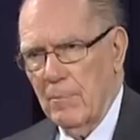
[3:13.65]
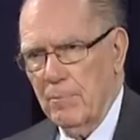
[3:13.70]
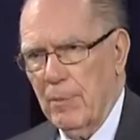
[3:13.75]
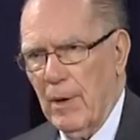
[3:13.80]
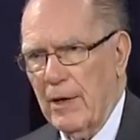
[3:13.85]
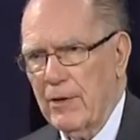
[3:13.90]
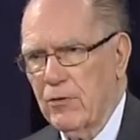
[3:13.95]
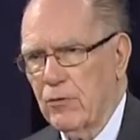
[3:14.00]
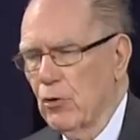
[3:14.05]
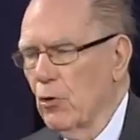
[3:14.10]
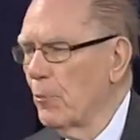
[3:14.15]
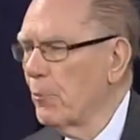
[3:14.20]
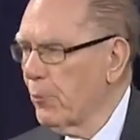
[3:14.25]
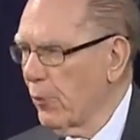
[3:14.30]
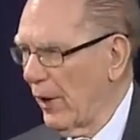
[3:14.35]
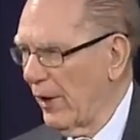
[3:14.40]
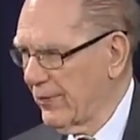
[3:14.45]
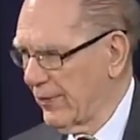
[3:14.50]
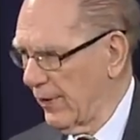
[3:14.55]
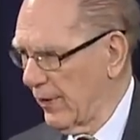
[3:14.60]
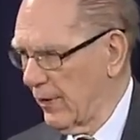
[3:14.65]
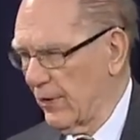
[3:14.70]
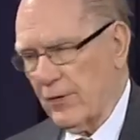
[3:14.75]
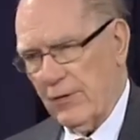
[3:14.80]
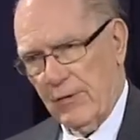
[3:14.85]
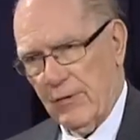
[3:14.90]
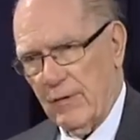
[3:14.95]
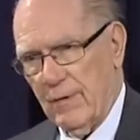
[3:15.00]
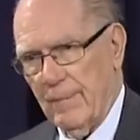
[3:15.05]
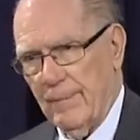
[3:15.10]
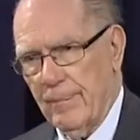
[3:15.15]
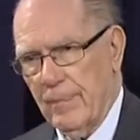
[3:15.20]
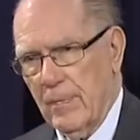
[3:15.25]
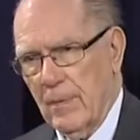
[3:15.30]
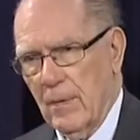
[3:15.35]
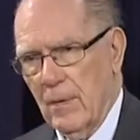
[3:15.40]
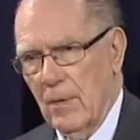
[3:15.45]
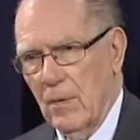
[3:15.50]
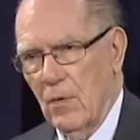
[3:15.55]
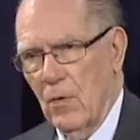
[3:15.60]
by two presidents
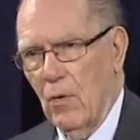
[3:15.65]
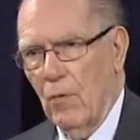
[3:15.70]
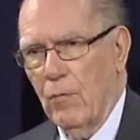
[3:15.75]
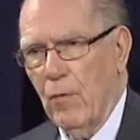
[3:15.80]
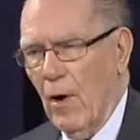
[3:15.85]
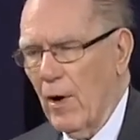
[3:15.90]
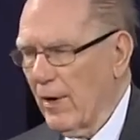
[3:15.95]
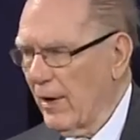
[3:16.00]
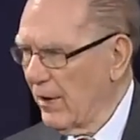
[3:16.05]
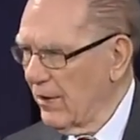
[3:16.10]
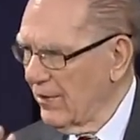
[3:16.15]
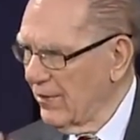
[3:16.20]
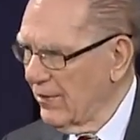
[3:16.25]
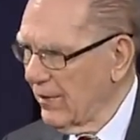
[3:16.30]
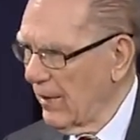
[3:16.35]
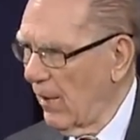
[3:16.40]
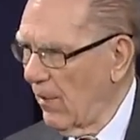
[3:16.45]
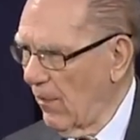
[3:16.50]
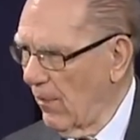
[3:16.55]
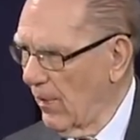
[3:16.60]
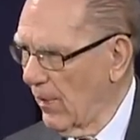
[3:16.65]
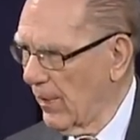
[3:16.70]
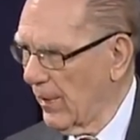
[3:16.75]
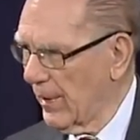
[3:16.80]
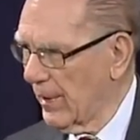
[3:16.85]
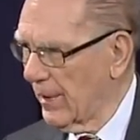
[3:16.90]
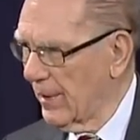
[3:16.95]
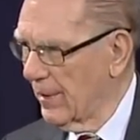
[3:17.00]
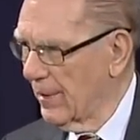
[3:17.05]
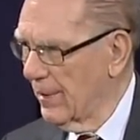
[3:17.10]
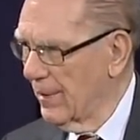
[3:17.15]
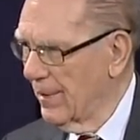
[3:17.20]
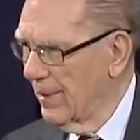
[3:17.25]
who voluntarily